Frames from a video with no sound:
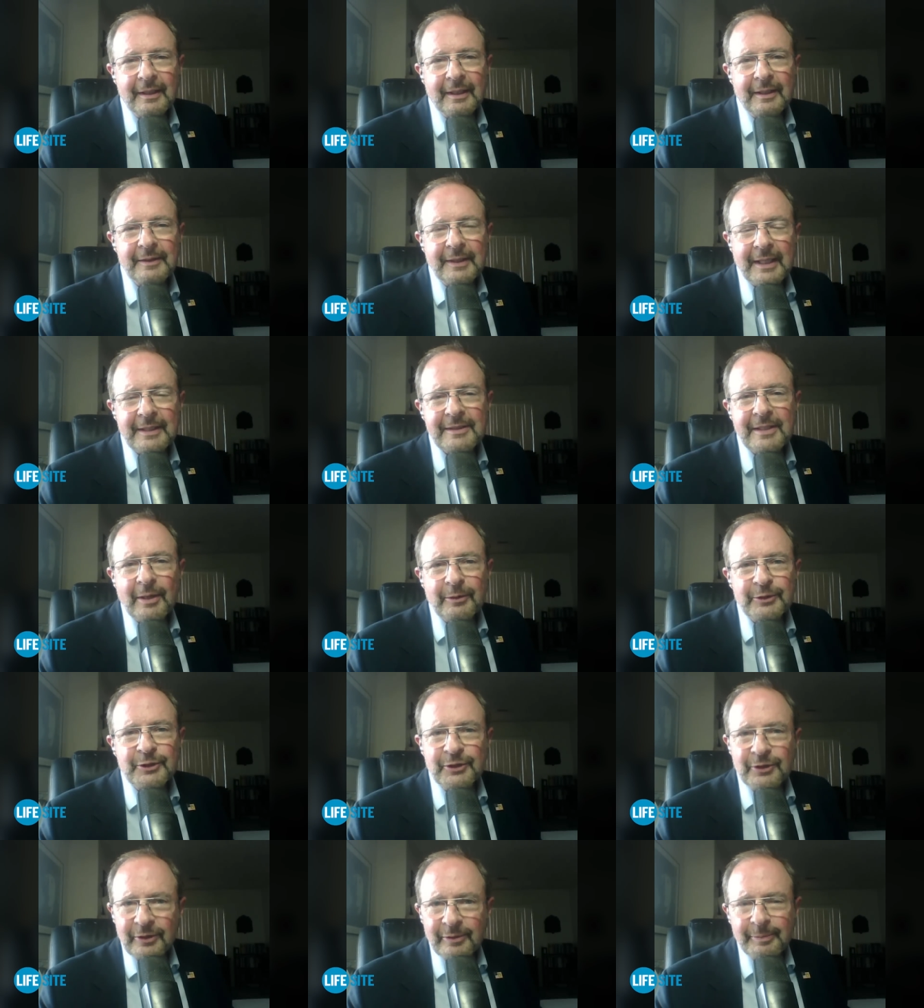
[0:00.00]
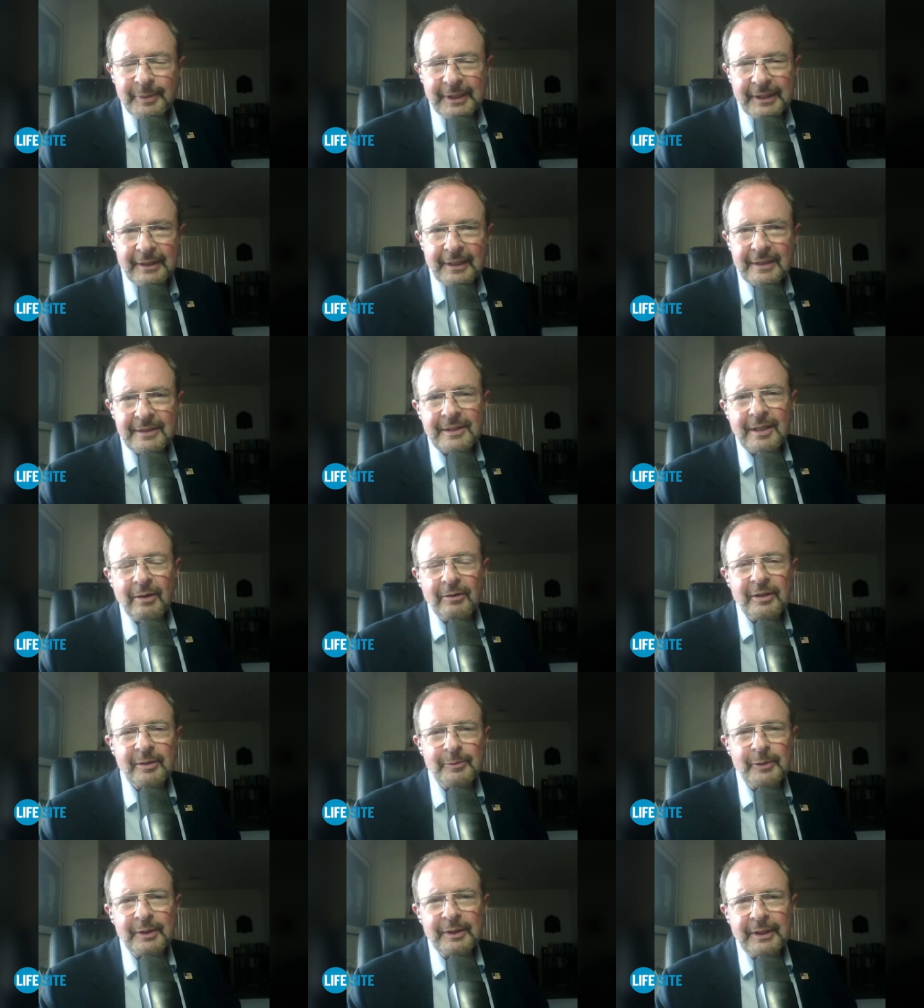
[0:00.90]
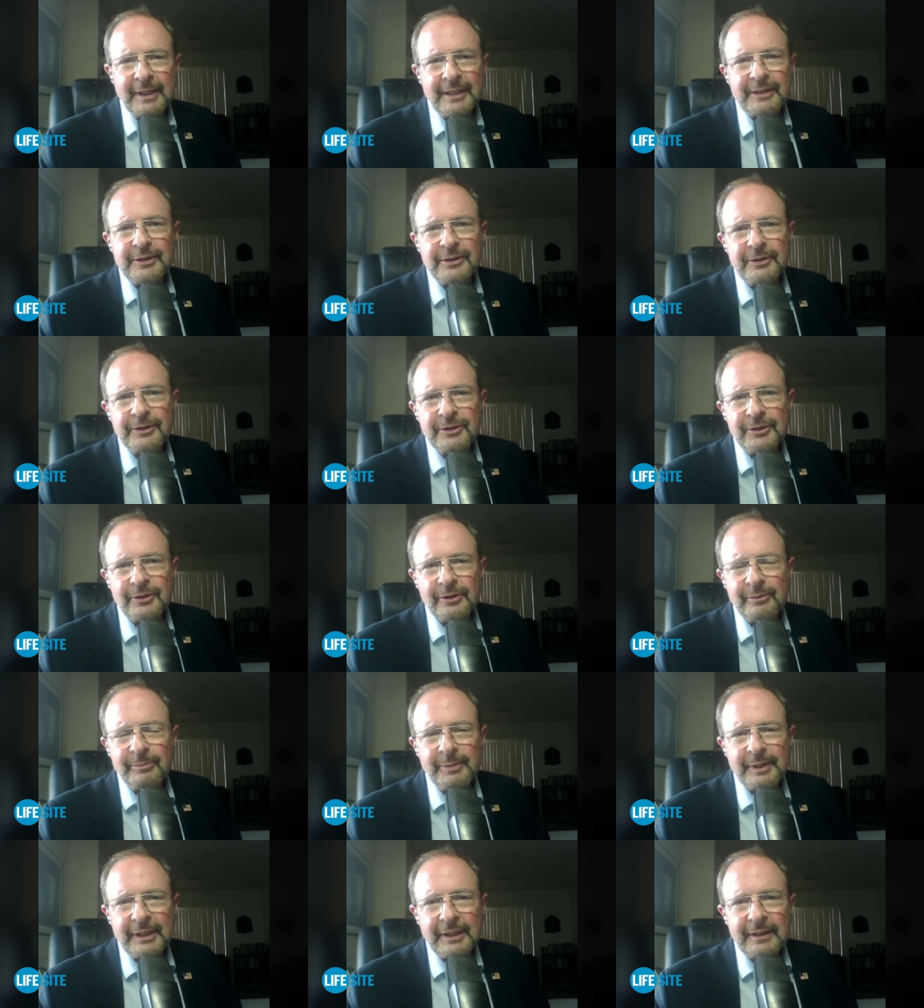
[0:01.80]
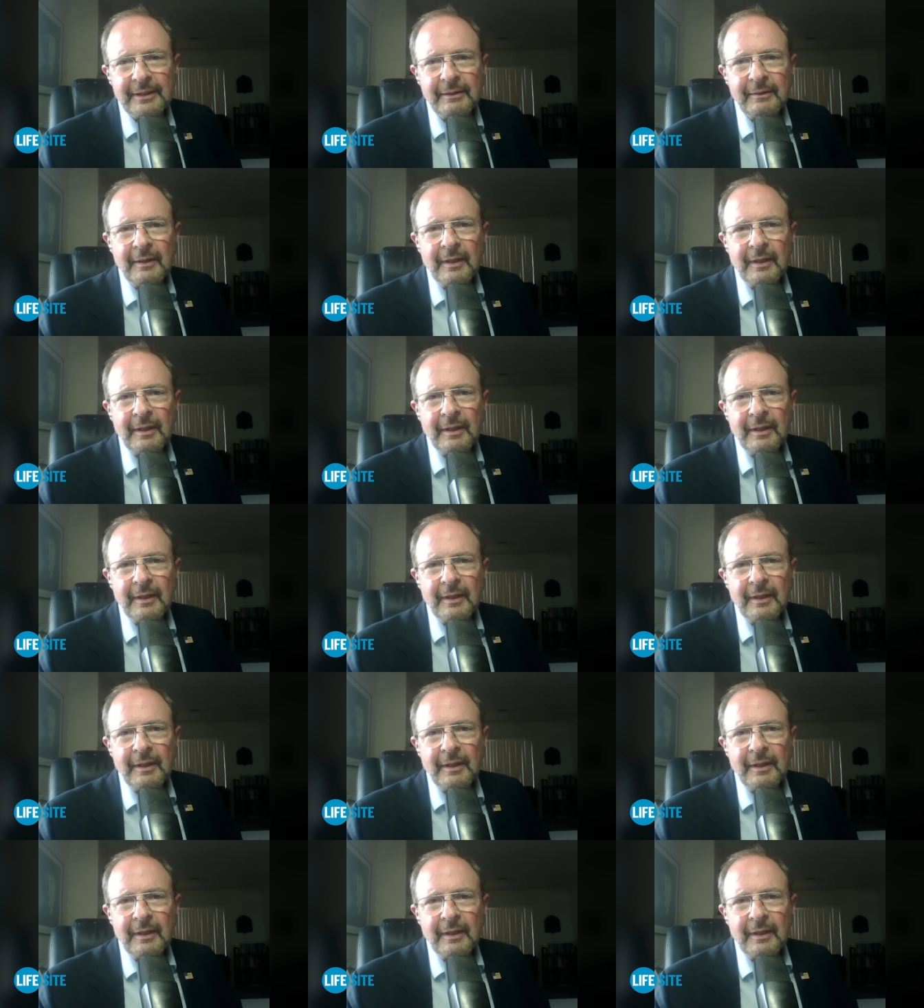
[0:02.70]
And that's how it should be. That's how communication should be.